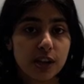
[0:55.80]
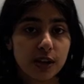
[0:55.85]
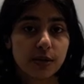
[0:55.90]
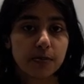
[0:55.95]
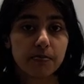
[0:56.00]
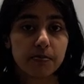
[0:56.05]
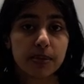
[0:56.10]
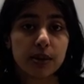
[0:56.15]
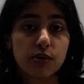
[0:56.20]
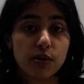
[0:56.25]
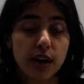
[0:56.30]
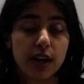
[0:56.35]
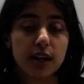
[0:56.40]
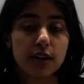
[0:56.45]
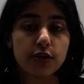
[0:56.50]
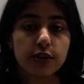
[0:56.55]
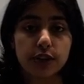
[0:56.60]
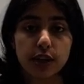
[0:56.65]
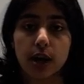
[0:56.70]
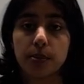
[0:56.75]
can be
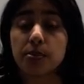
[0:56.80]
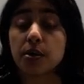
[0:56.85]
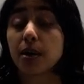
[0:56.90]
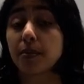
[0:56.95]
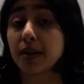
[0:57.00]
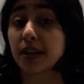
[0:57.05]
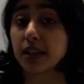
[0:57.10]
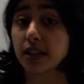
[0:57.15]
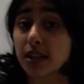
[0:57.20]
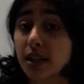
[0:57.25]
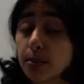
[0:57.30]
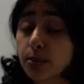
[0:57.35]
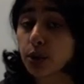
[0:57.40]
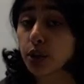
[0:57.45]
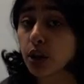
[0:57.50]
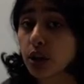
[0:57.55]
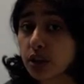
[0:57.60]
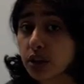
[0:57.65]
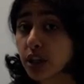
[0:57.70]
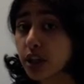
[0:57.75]
ready for the upcoming December
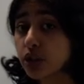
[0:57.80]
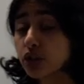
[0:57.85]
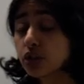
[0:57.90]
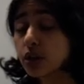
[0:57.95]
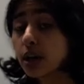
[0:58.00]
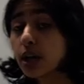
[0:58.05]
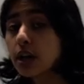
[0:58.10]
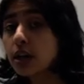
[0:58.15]
contest.